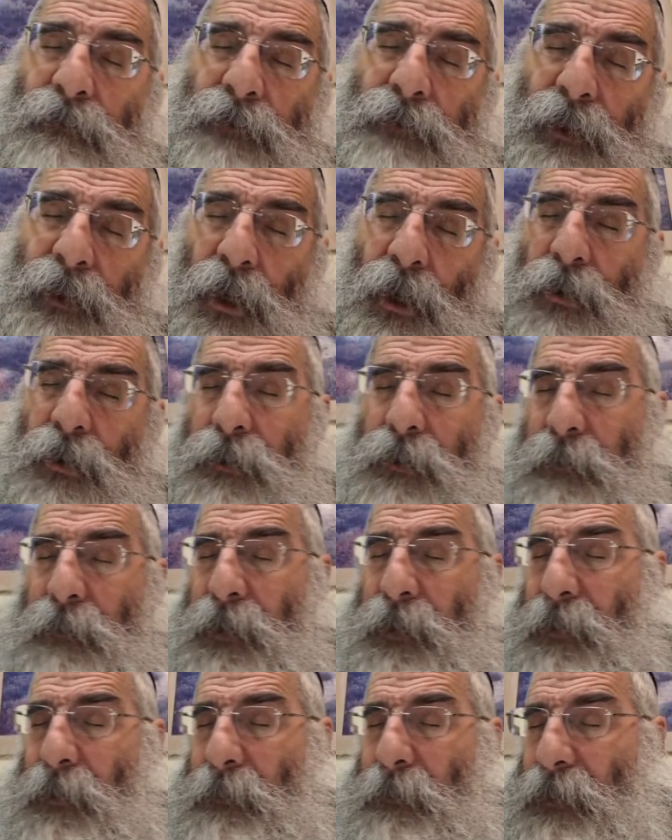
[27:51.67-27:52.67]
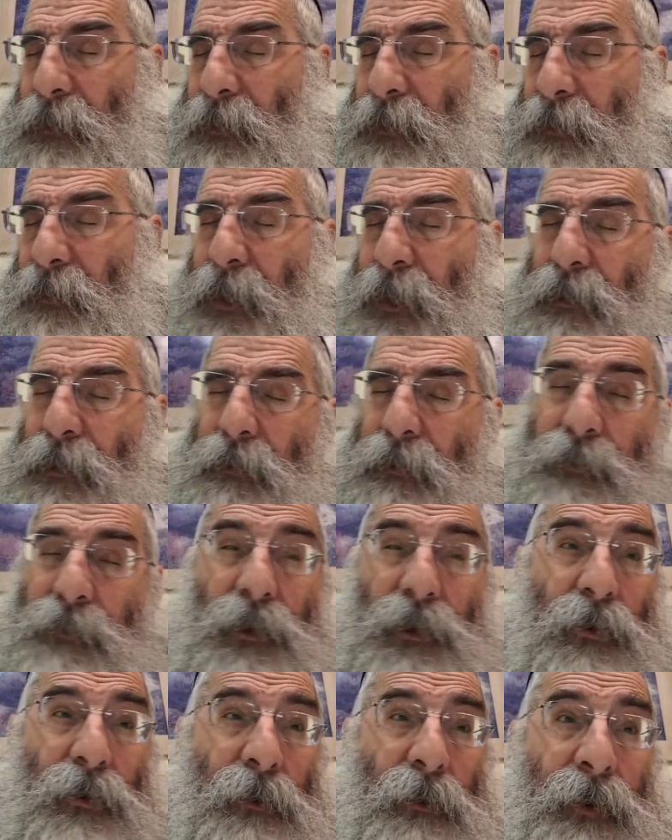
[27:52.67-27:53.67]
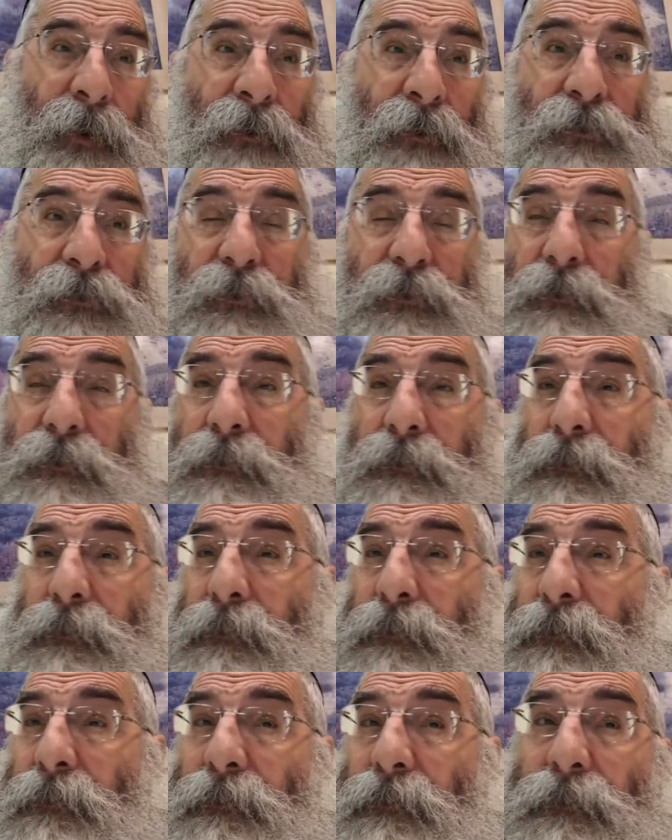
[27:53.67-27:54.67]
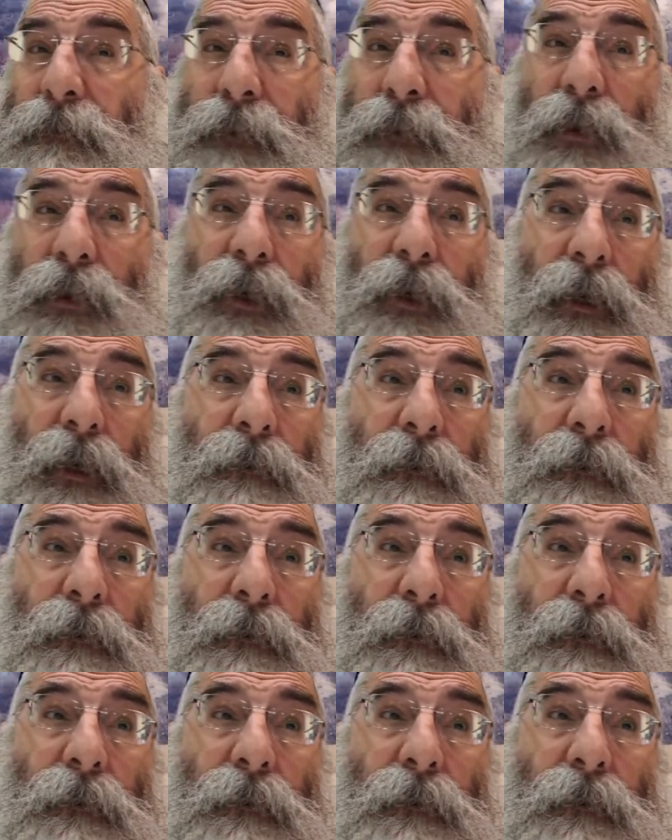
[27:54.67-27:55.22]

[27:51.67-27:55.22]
below, and milamata lamayla, below above. Okay.